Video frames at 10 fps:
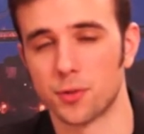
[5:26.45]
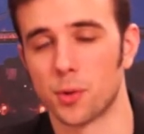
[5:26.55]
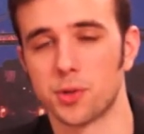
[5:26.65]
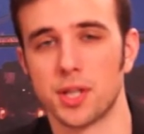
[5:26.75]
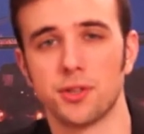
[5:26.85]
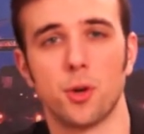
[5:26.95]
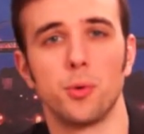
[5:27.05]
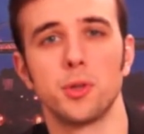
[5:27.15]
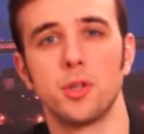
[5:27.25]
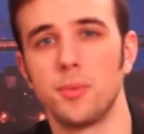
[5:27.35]
of course, that it's
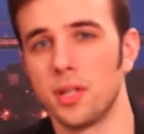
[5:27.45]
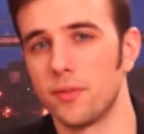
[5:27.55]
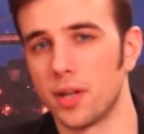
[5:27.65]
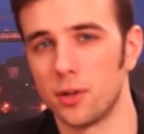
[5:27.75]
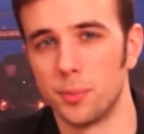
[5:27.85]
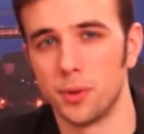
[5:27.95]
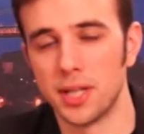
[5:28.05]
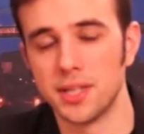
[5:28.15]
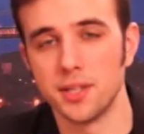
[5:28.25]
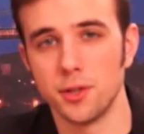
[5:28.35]
only going to be
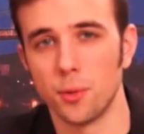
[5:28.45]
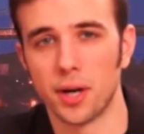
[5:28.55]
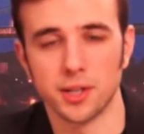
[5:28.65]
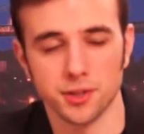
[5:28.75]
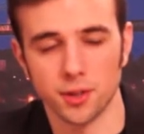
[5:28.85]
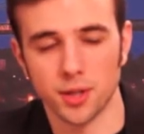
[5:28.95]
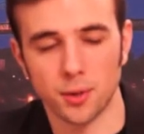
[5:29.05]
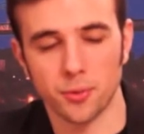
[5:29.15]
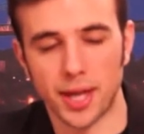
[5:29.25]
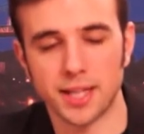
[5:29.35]
available in the US,
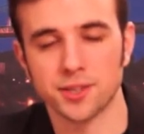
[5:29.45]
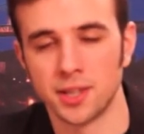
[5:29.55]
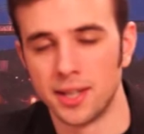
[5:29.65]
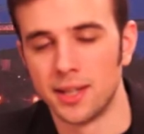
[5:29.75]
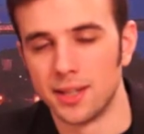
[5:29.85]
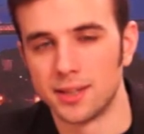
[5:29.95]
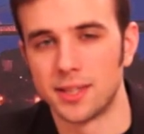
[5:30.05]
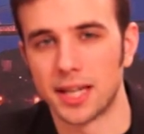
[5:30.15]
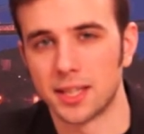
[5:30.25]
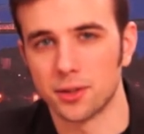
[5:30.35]
although that's
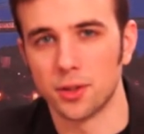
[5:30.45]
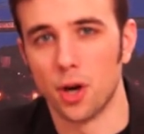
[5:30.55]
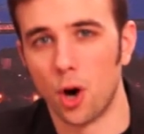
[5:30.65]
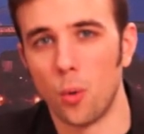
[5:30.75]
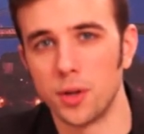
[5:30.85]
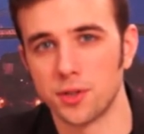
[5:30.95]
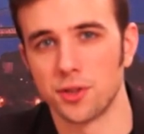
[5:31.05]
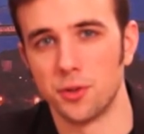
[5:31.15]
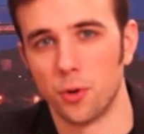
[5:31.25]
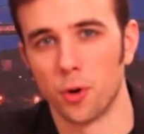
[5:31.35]
technically
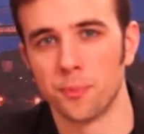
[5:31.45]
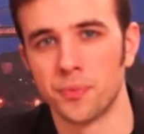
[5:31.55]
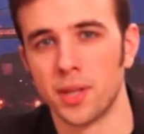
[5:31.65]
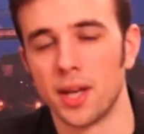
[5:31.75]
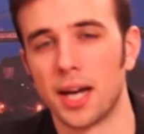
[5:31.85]
always the norm.